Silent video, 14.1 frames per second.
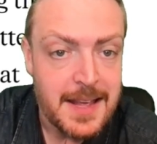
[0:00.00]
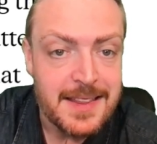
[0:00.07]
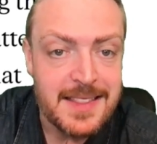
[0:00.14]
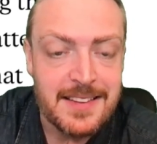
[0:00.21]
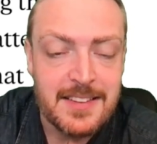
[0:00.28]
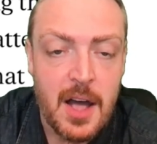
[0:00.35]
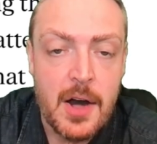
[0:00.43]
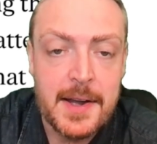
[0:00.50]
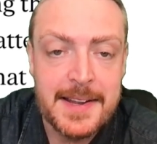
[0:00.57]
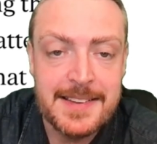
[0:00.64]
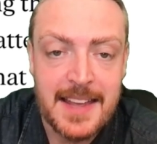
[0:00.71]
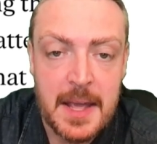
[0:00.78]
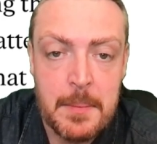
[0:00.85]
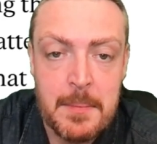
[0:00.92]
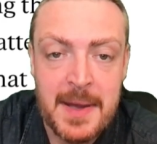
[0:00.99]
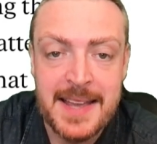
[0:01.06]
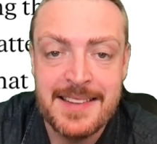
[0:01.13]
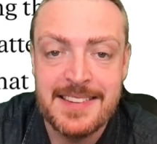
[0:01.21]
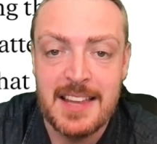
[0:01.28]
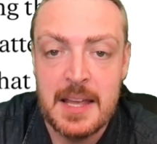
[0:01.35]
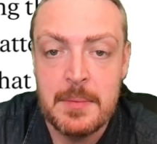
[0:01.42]
This idea may
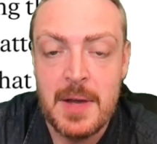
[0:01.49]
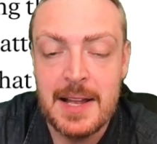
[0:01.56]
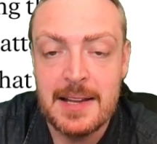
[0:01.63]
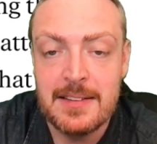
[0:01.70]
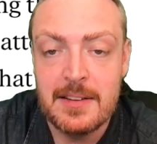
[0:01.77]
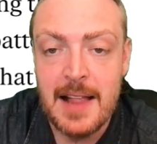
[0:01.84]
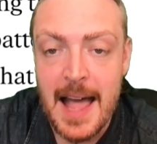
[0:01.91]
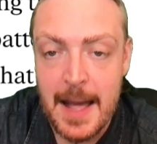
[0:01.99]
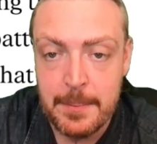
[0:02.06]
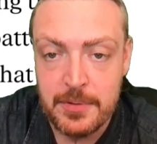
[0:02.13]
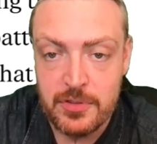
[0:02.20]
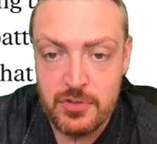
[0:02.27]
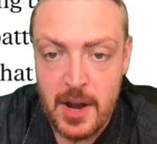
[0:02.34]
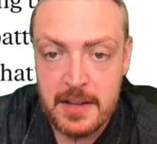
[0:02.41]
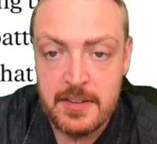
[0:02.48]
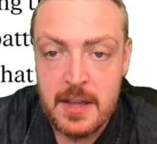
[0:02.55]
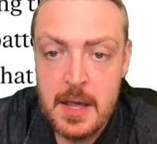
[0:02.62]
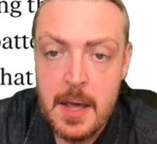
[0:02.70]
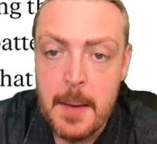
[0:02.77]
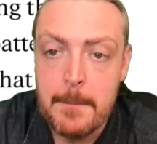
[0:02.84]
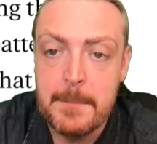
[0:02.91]
seem a little abstract,
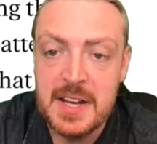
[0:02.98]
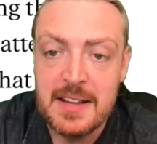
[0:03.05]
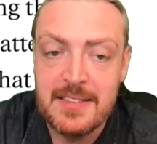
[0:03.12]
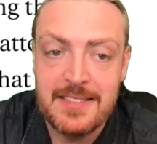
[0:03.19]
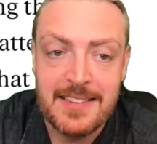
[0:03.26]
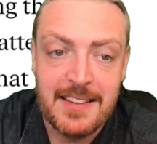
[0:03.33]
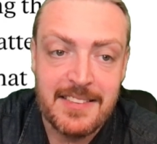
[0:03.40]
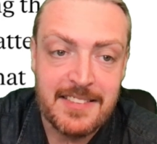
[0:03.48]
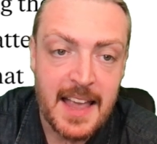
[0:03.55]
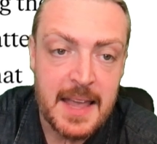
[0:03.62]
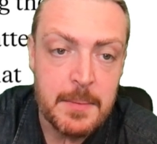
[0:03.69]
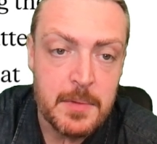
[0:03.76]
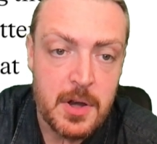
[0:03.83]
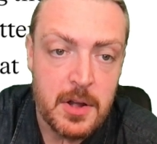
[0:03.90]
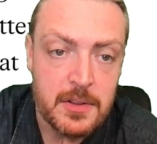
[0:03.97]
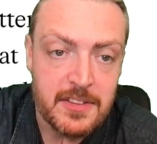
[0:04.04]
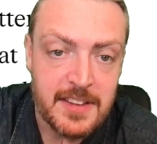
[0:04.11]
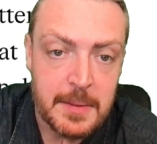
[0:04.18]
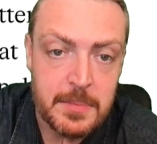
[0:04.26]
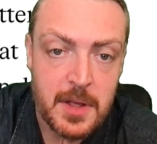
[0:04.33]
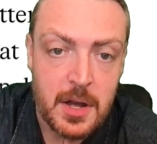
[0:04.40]
but it's the same
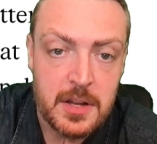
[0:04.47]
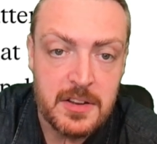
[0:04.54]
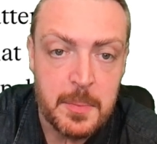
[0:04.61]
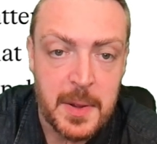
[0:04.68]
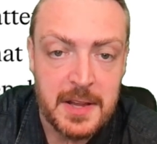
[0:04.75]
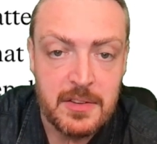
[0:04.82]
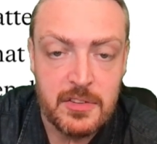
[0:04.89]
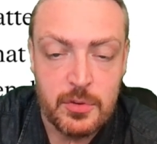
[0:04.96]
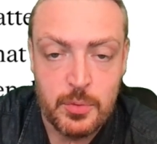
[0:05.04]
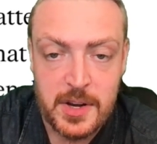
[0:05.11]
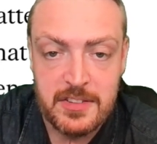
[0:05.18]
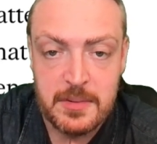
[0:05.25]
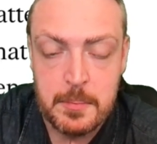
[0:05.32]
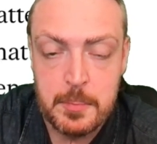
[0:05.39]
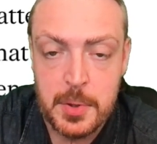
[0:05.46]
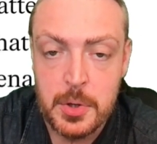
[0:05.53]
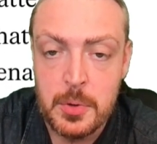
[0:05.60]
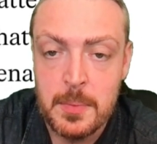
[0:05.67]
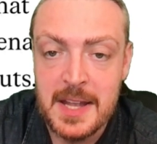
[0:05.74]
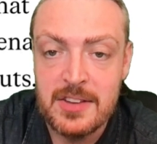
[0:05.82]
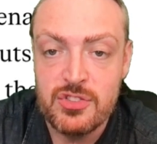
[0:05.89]
concept that underpins the recent
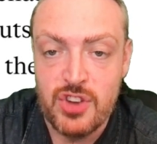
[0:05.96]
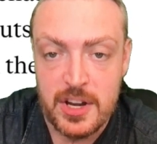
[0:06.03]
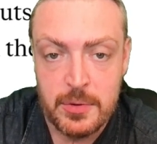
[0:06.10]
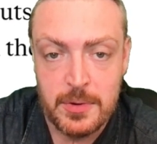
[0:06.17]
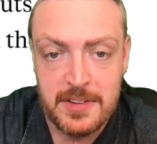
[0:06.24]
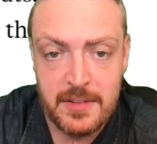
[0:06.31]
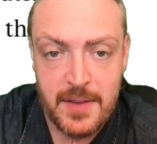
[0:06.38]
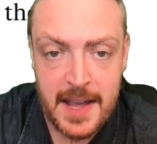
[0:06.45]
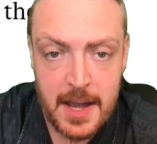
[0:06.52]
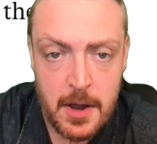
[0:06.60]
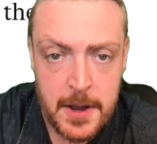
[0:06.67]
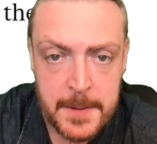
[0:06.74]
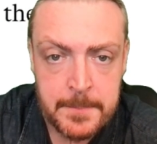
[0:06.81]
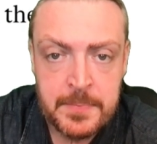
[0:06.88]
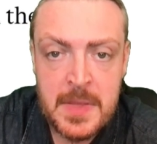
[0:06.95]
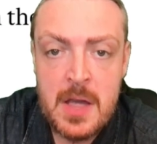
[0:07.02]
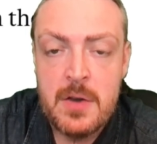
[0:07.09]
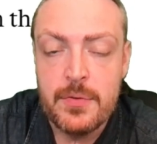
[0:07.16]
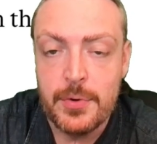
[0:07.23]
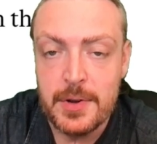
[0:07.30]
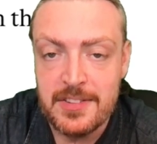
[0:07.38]
boom in generative AI.
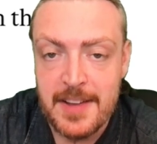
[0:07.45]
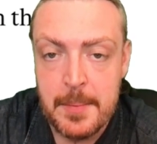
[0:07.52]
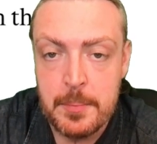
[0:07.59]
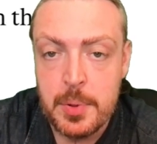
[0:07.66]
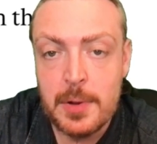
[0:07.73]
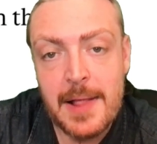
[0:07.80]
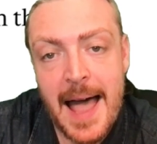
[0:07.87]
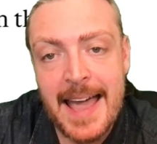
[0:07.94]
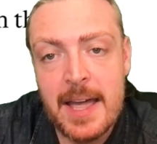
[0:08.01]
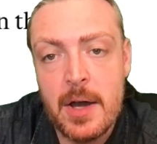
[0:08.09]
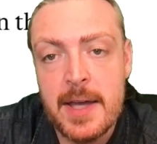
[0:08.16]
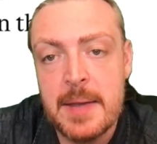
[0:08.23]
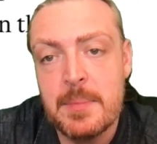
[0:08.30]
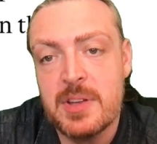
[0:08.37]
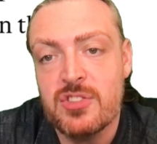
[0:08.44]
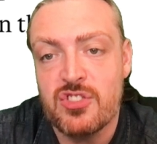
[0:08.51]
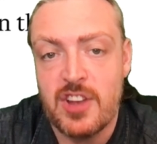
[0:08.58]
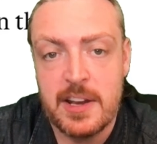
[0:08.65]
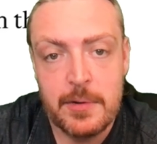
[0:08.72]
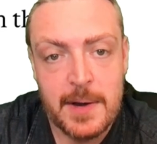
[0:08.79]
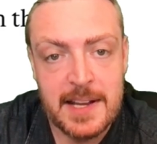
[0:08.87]
For example, AI image
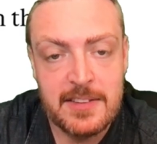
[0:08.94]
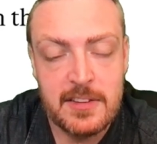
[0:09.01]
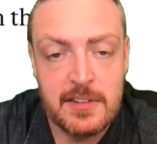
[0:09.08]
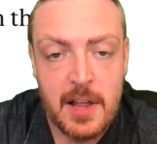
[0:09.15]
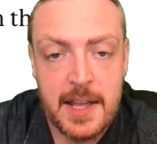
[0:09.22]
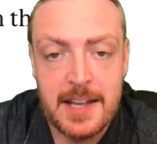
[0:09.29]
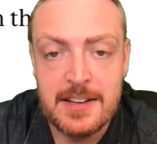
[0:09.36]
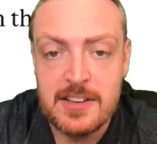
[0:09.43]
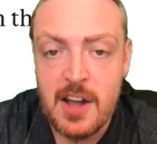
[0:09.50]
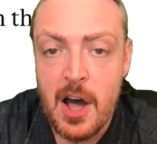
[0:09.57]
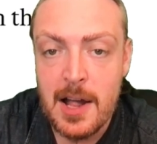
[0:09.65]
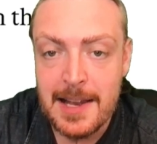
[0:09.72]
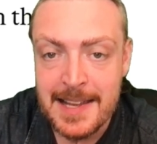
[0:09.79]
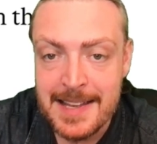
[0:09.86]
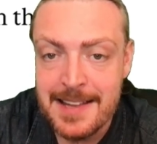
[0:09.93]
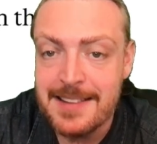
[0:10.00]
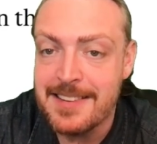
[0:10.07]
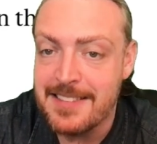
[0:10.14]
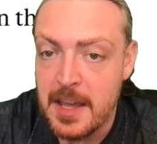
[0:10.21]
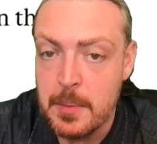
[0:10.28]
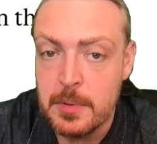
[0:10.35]
generators like DALL-E,
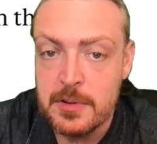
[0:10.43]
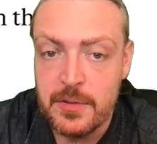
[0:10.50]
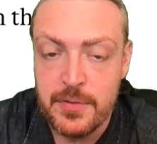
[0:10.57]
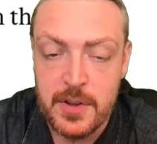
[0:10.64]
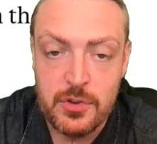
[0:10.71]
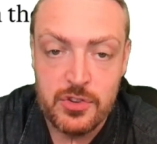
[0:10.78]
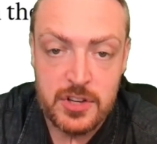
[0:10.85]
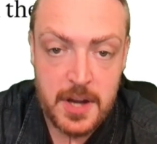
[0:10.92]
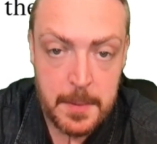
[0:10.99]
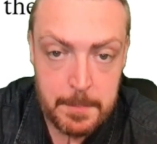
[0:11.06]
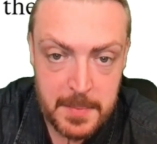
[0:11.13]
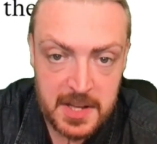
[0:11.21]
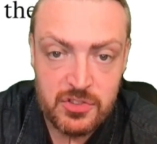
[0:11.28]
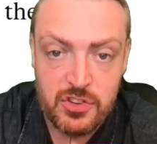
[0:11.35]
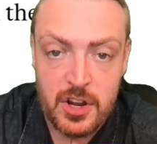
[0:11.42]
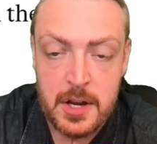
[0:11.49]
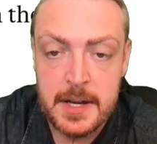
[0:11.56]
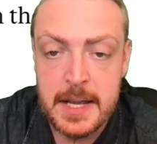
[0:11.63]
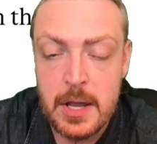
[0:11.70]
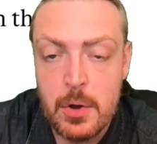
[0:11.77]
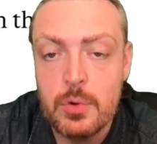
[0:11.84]
Stable Diffusion and
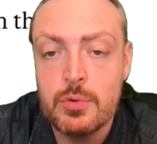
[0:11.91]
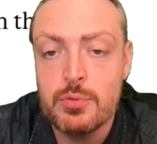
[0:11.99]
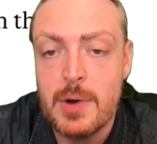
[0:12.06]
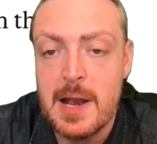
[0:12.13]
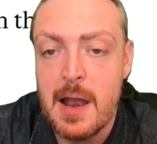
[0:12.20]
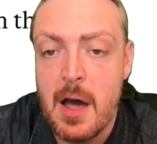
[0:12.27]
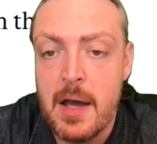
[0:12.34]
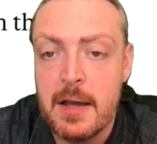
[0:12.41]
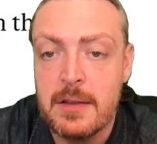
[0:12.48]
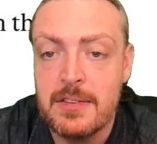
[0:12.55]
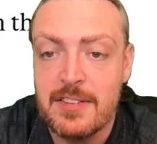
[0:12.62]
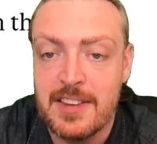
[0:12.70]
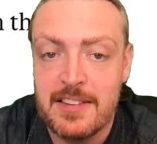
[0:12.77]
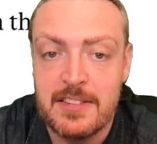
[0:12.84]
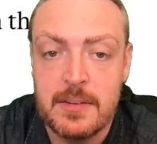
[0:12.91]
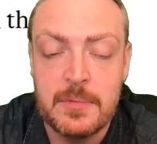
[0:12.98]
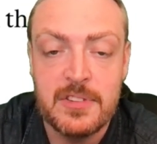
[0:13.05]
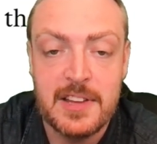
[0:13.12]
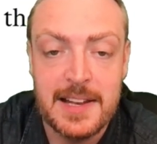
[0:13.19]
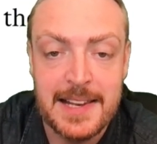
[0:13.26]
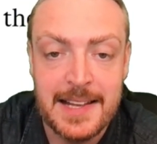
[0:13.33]
Midjourney all rely on systems
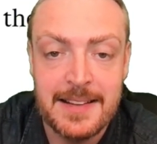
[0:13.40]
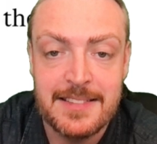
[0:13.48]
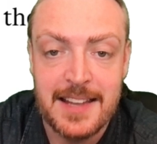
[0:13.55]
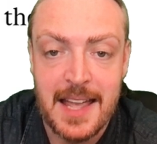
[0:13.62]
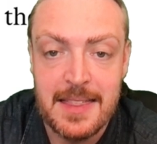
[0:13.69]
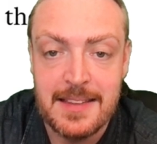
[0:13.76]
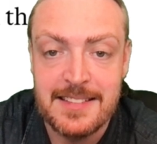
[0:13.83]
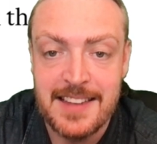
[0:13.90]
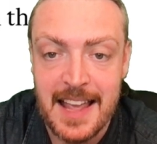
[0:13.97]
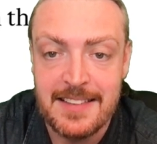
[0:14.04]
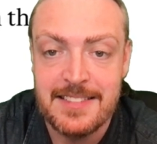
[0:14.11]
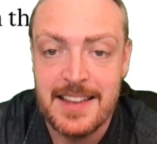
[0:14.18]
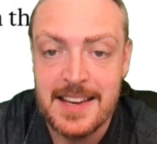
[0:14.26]
that link together text and